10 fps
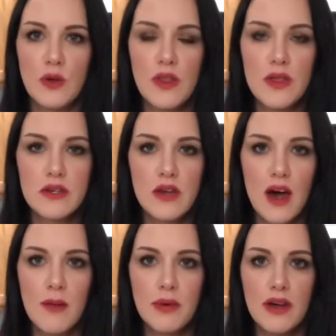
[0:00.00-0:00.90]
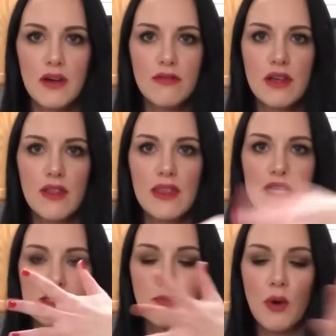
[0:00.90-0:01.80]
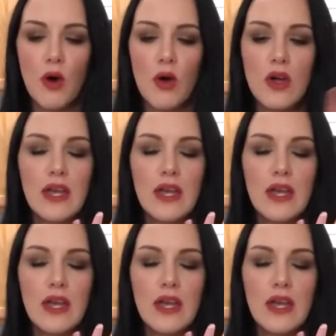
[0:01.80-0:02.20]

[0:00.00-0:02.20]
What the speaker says: the top of this bowl.